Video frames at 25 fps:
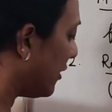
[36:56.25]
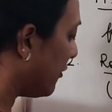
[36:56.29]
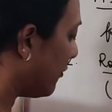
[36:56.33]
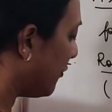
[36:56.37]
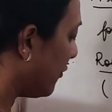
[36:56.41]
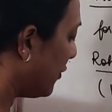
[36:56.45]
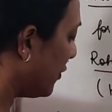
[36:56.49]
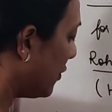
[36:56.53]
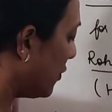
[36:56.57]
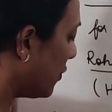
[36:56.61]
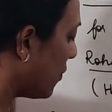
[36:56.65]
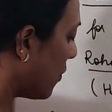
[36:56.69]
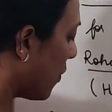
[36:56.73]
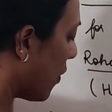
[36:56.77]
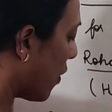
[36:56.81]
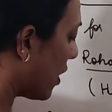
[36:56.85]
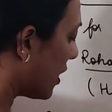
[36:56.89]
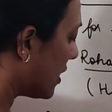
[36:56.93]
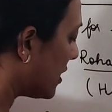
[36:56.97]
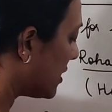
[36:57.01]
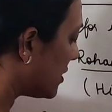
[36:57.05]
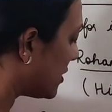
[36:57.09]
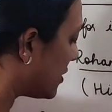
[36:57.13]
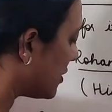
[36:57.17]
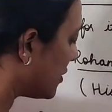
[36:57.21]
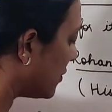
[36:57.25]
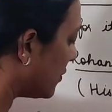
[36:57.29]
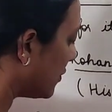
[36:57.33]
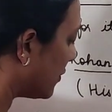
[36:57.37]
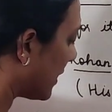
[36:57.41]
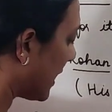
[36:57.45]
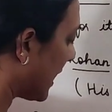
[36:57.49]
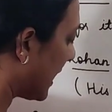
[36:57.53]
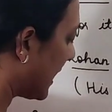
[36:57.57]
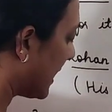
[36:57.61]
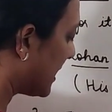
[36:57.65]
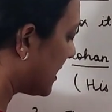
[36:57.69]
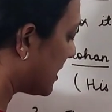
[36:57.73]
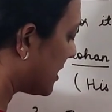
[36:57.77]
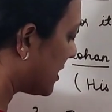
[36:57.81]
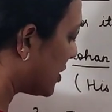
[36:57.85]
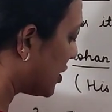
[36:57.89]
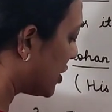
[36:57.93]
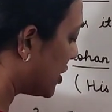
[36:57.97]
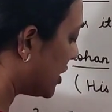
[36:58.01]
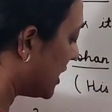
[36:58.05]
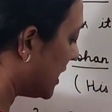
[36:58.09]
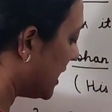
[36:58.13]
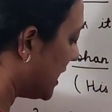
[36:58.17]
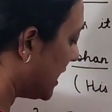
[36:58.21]
If you want to write
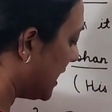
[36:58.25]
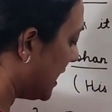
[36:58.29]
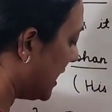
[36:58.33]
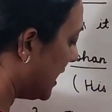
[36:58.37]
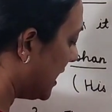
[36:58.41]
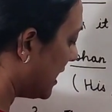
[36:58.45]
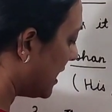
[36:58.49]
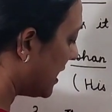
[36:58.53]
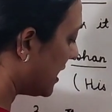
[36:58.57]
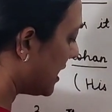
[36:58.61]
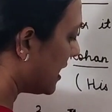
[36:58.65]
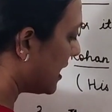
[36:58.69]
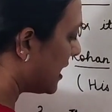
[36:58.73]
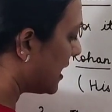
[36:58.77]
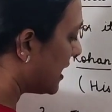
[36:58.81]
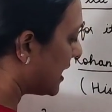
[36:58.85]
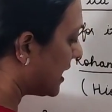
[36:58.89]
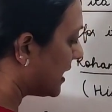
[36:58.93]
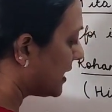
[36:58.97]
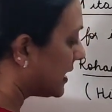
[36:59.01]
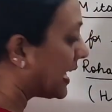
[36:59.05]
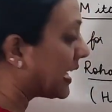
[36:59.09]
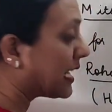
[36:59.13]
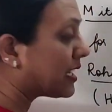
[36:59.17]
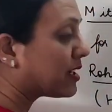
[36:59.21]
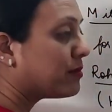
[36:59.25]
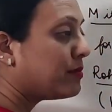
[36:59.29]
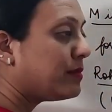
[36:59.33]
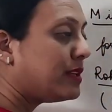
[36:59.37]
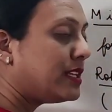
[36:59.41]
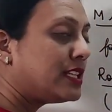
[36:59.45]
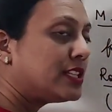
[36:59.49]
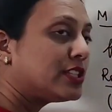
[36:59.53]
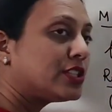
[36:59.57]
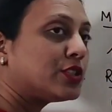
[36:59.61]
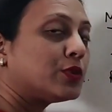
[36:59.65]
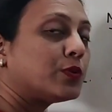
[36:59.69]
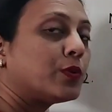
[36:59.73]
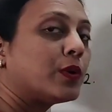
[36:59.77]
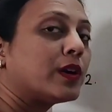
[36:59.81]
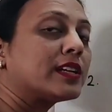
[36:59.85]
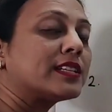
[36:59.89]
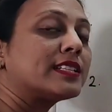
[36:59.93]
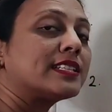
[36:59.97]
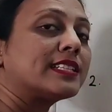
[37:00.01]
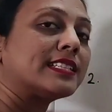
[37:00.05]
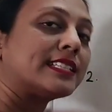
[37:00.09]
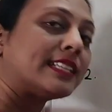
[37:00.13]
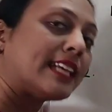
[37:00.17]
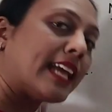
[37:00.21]
she, that means you
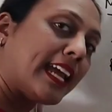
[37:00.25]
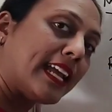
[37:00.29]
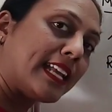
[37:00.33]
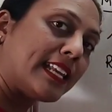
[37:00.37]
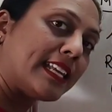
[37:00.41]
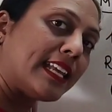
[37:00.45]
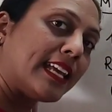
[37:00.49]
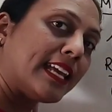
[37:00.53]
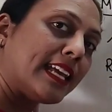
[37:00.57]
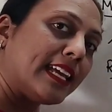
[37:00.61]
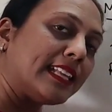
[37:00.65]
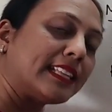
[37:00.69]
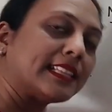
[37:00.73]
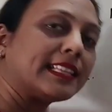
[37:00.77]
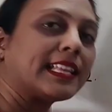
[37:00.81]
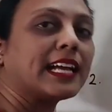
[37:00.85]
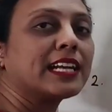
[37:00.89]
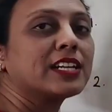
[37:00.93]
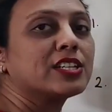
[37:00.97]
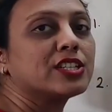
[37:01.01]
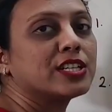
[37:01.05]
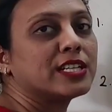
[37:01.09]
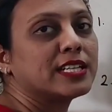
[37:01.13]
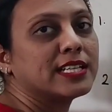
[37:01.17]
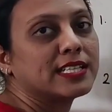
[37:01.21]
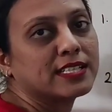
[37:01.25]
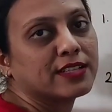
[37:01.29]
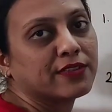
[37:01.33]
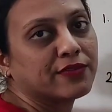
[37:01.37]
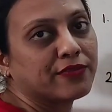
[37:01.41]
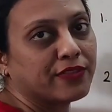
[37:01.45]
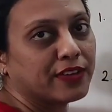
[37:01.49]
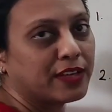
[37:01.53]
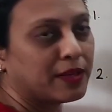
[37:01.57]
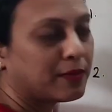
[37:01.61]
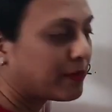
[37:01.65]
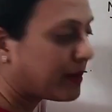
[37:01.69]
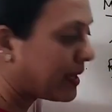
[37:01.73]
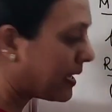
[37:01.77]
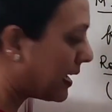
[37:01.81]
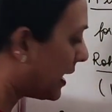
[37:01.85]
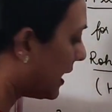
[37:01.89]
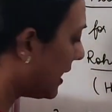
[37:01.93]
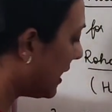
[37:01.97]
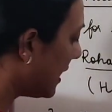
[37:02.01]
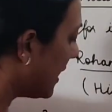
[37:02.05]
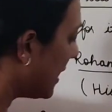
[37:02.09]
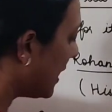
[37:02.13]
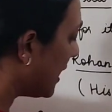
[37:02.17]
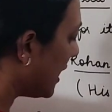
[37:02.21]
are stating that she is a
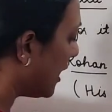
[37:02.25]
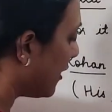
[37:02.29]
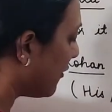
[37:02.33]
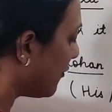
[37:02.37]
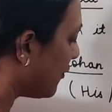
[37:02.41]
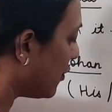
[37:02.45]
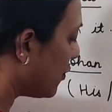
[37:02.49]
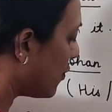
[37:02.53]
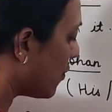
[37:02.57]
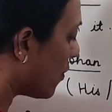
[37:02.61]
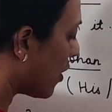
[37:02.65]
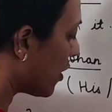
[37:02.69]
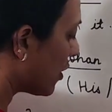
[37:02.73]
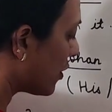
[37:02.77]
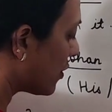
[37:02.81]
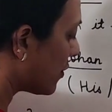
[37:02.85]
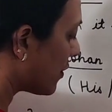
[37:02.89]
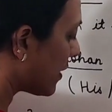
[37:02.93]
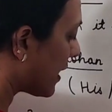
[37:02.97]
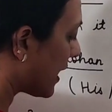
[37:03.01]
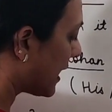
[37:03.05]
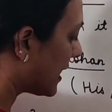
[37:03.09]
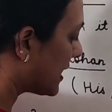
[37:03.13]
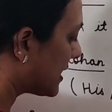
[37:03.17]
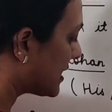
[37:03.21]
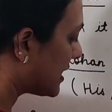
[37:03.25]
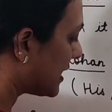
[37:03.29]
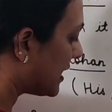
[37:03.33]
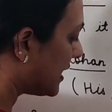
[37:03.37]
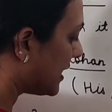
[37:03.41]
female. If you want to write